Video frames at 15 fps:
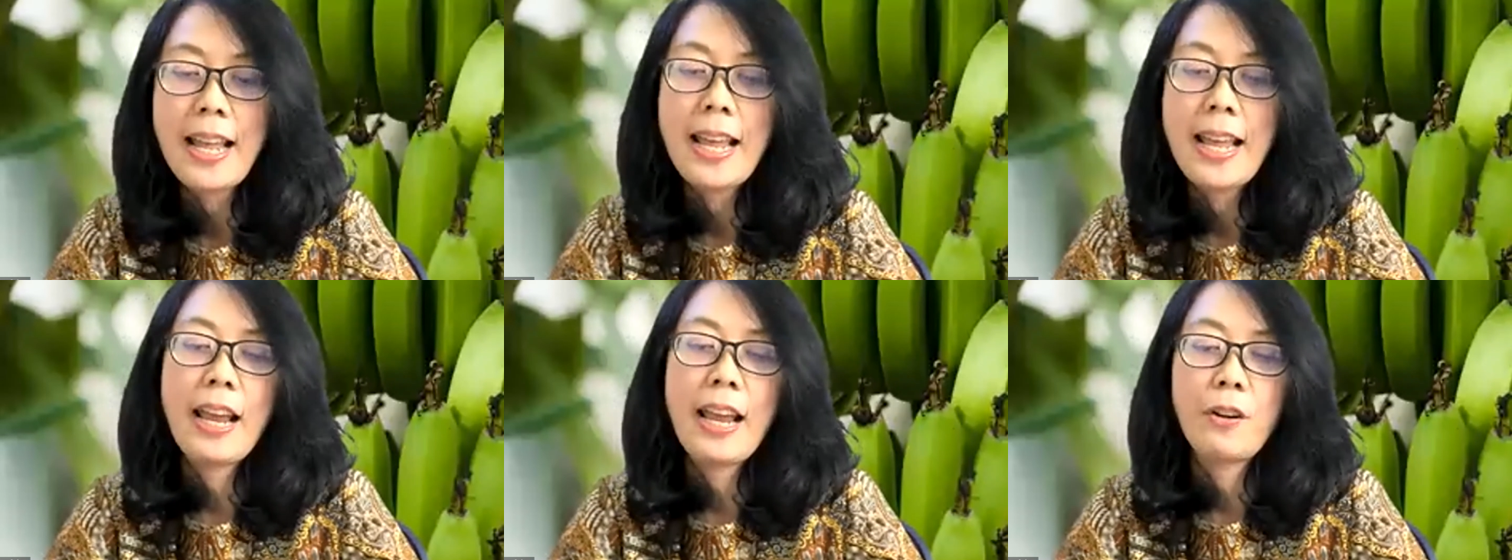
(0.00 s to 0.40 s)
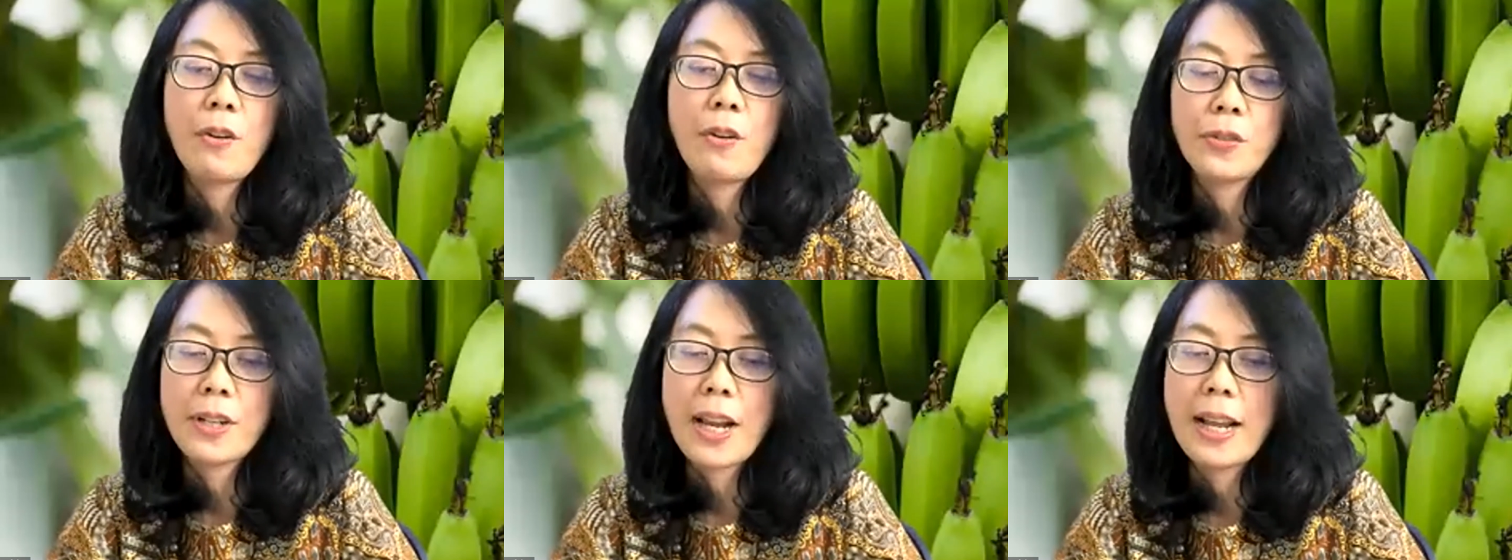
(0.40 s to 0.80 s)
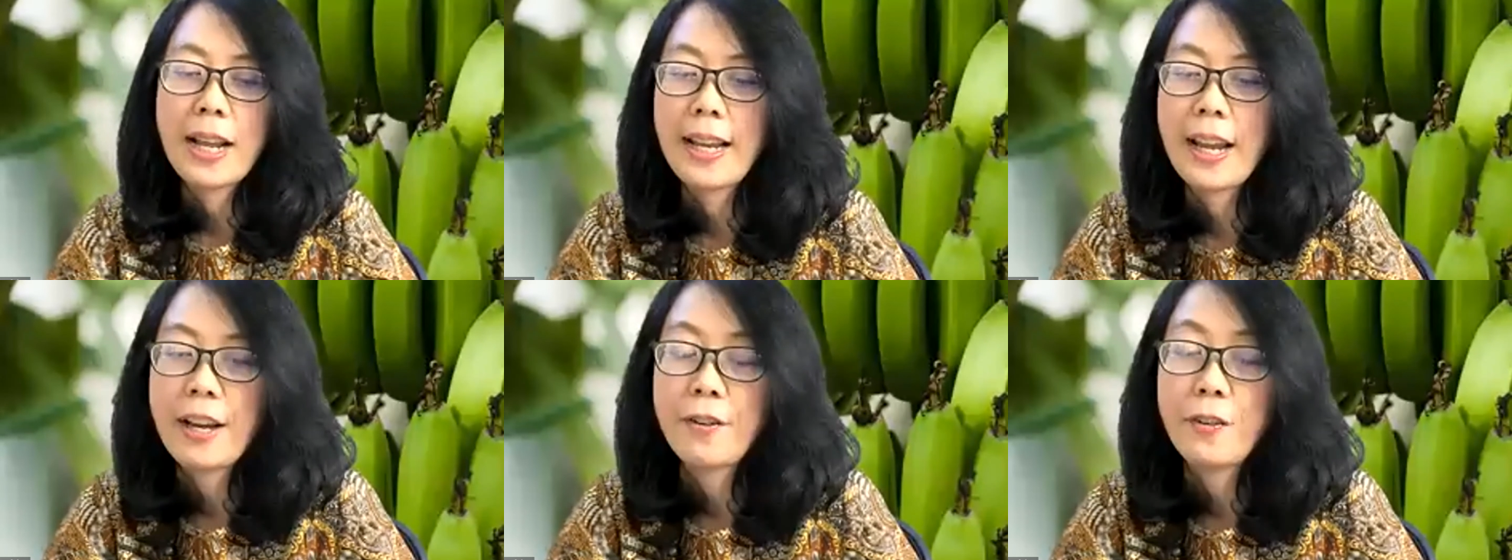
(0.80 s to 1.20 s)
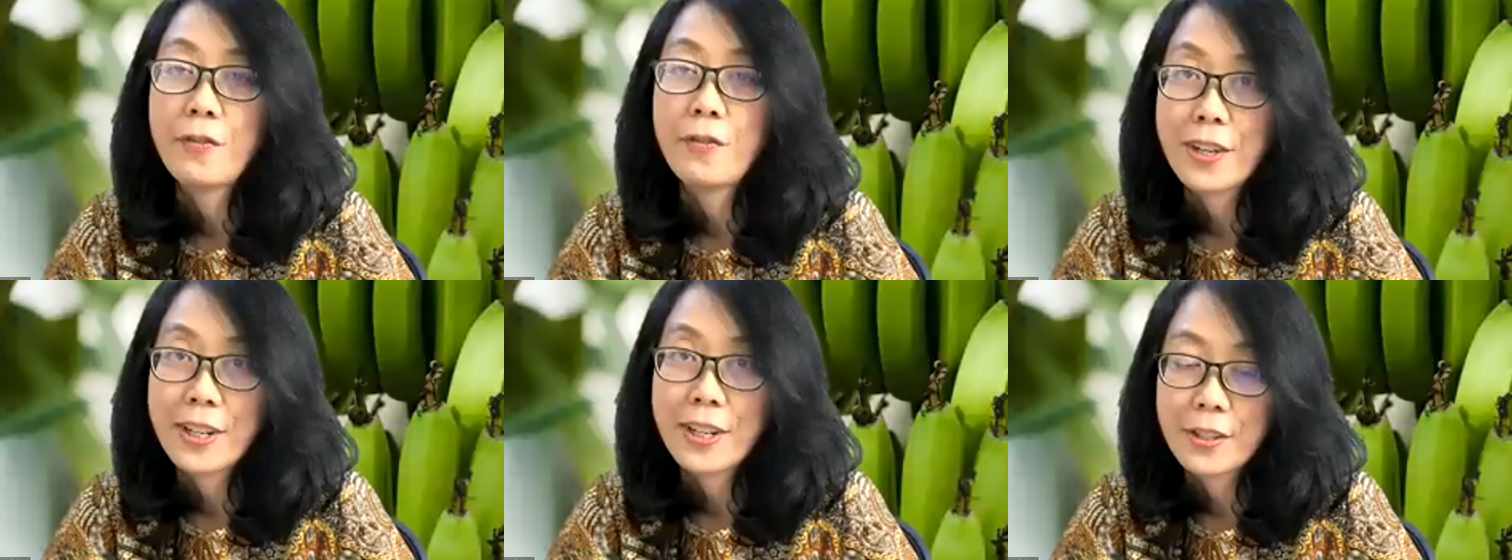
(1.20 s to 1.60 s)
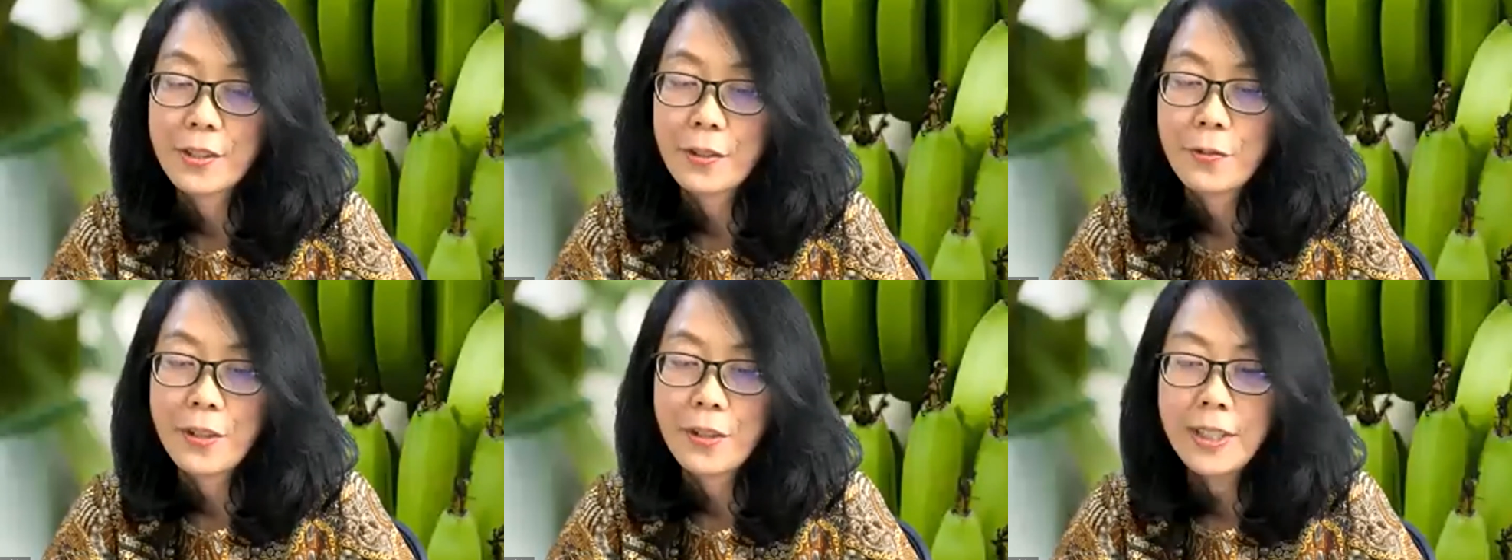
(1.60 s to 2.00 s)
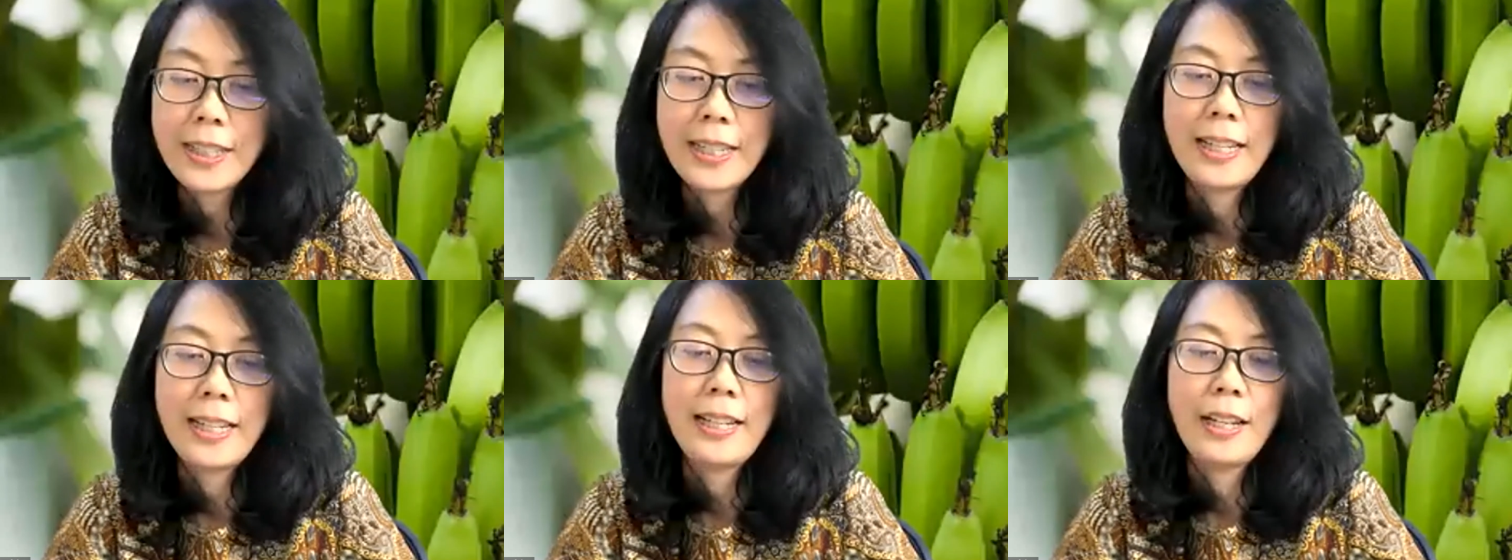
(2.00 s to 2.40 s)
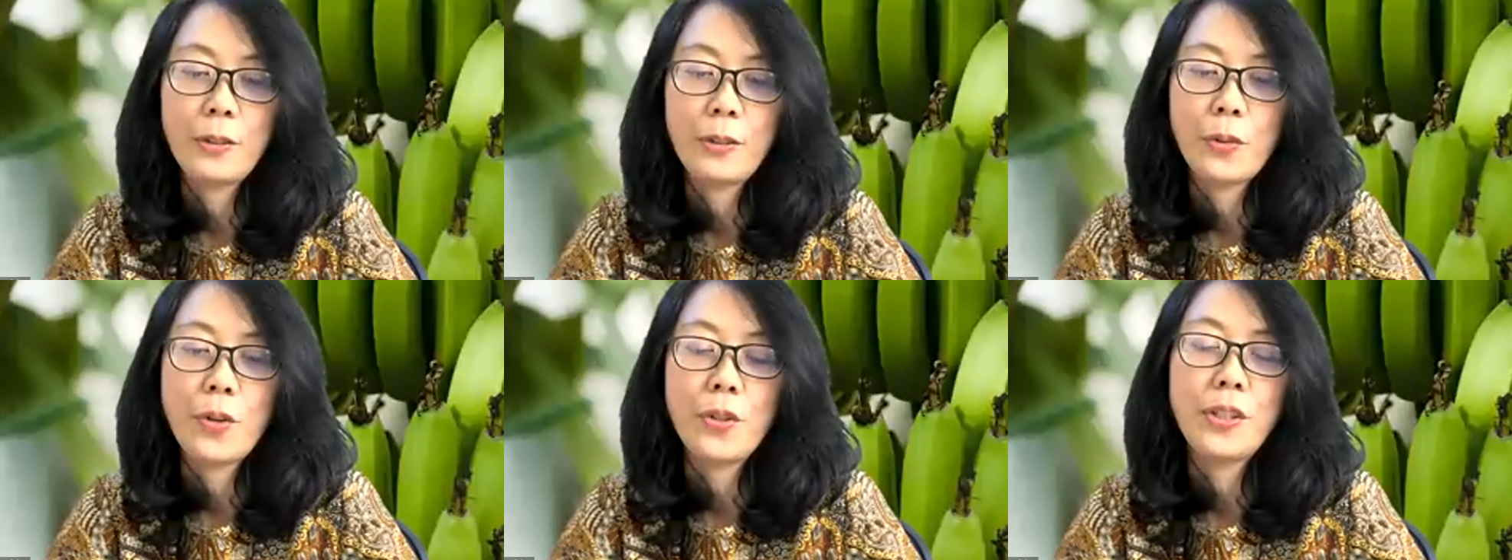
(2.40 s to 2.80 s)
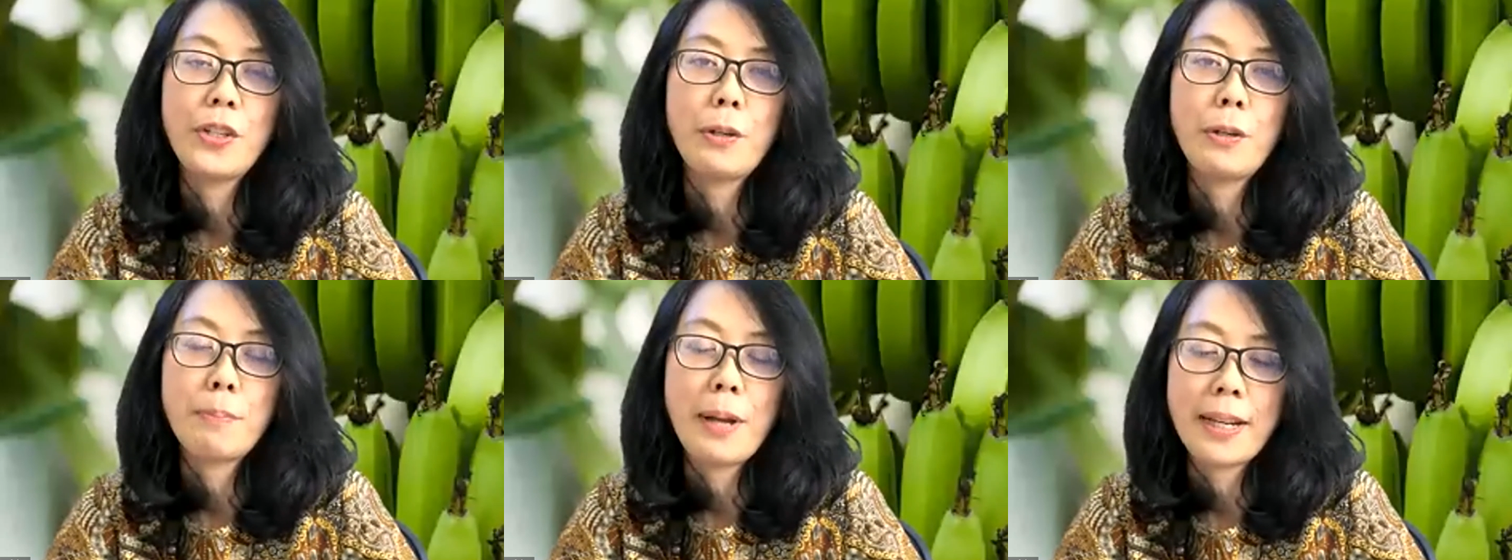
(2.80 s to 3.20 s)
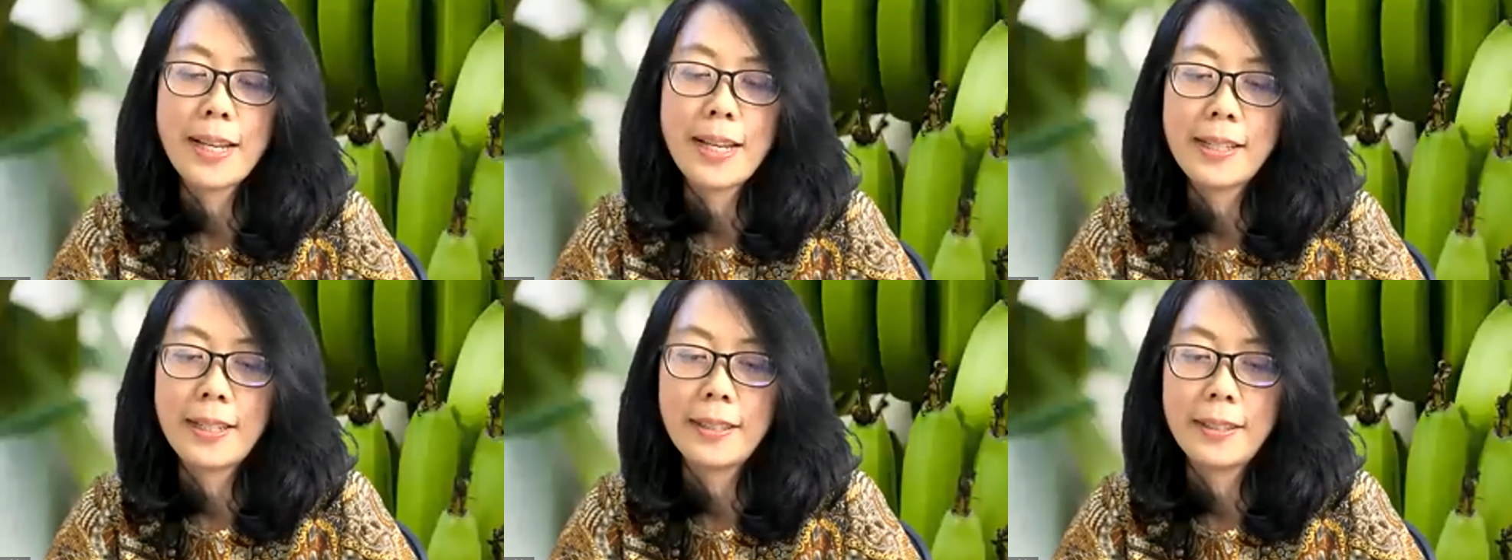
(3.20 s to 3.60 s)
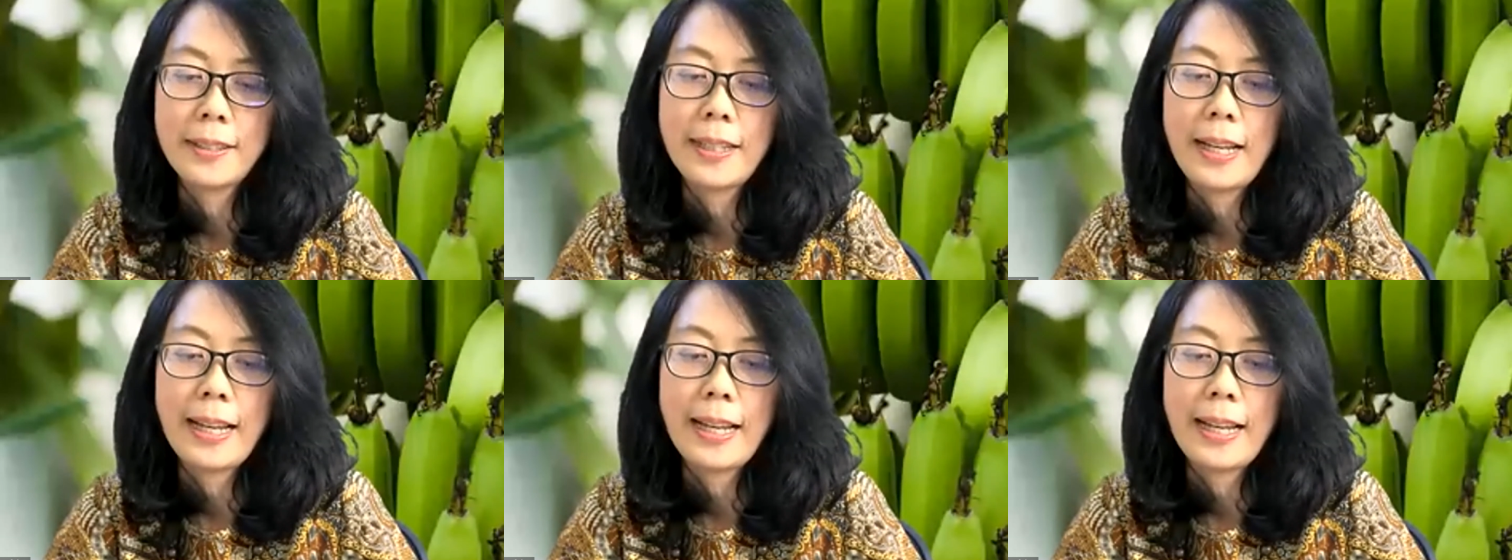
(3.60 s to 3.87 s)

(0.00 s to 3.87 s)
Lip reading: and Australia and the Four Research Award to continue my research